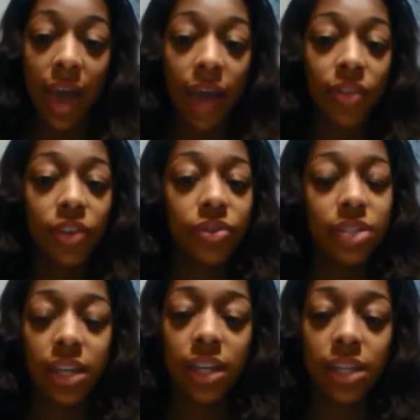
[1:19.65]
And then you'll
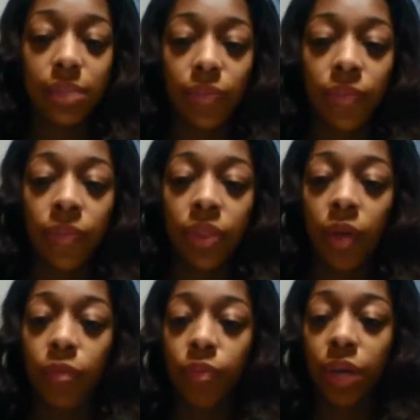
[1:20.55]
see that it's
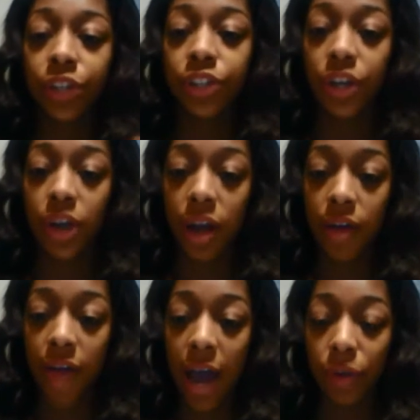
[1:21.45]
a picture
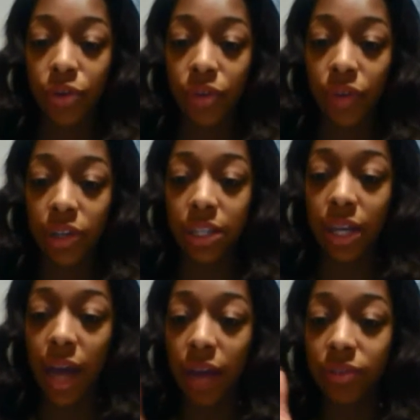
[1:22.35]
of Howard
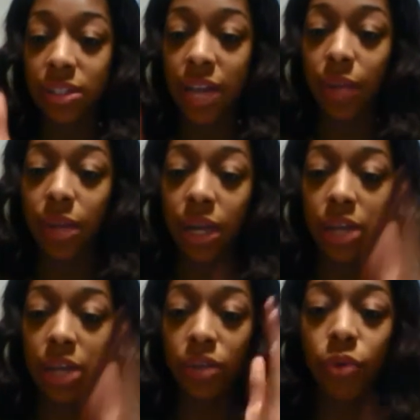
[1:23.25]
University kind of segmented
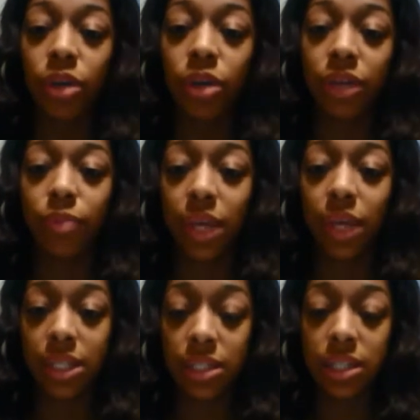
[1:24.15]
into 4 different
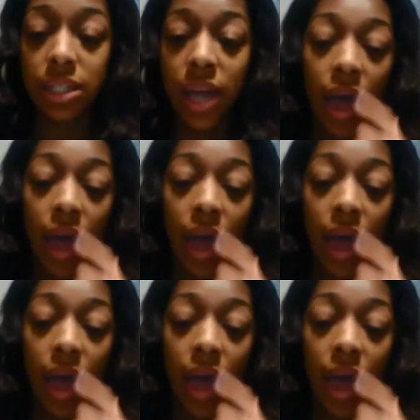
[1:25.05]
places.